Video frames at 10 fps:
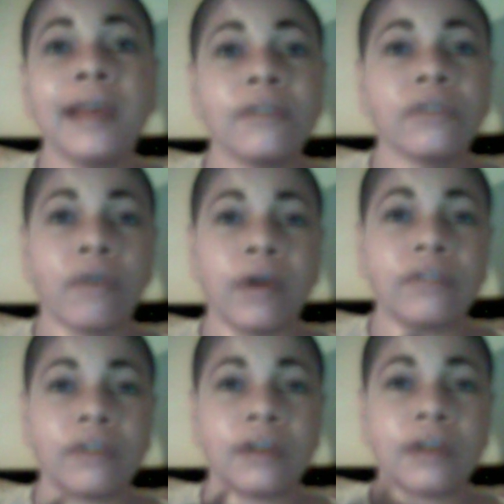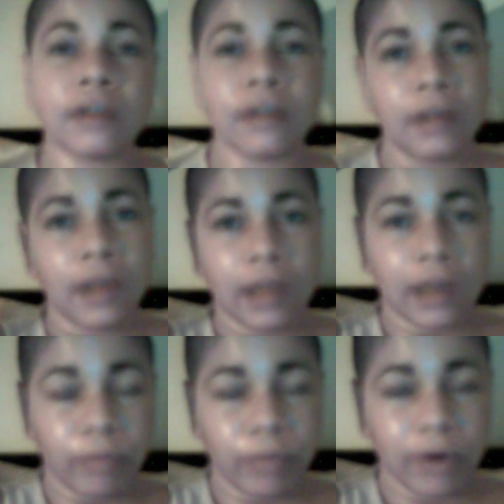So I took it and
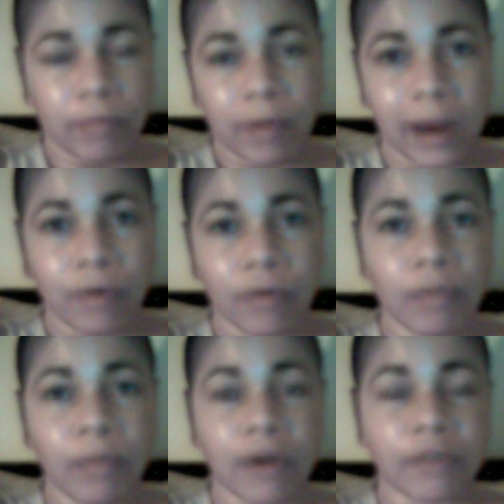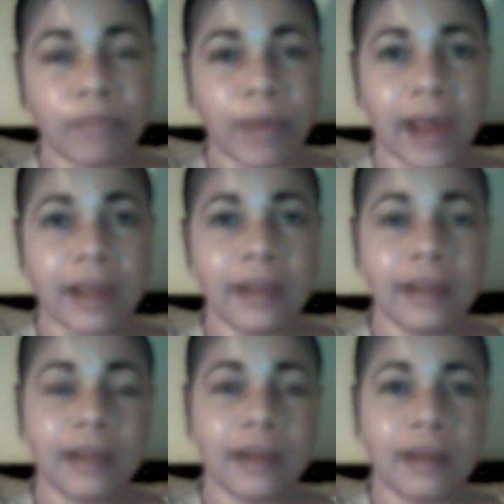I put it right on the bald spot,
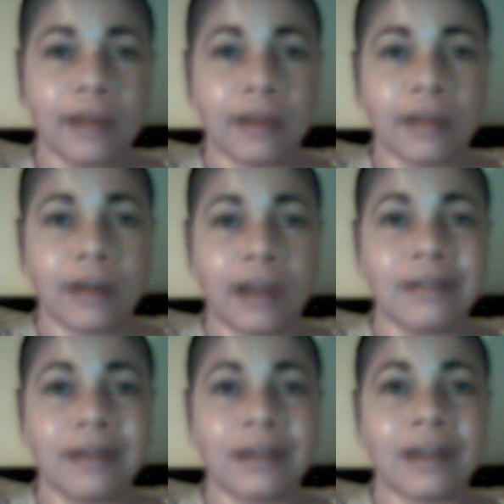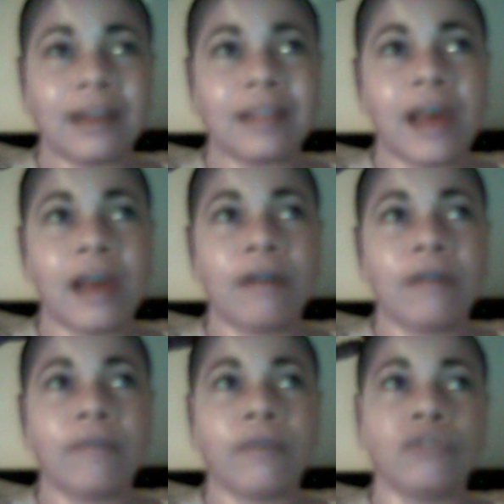and I did it like that
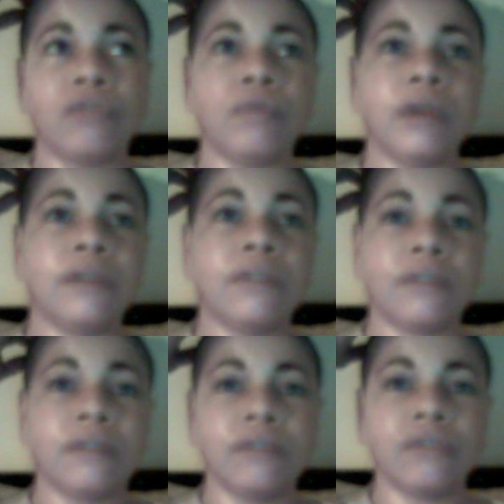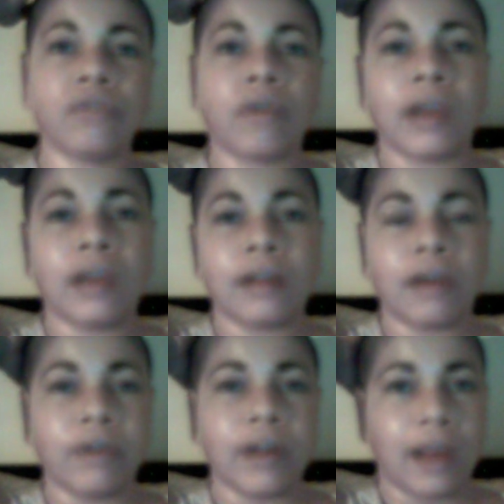for 2 weeks straight,
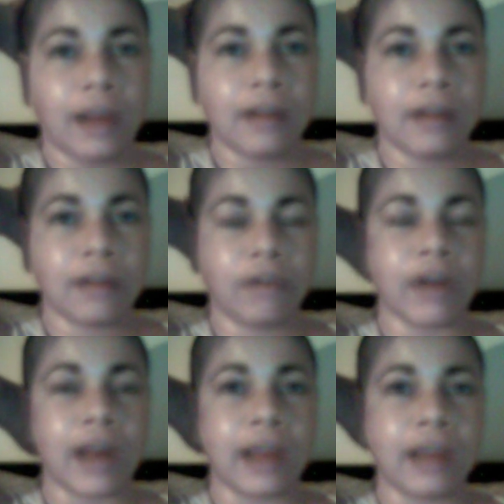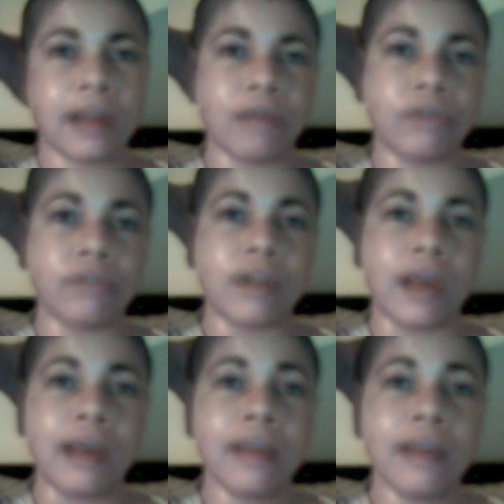every day, every night. I would do that.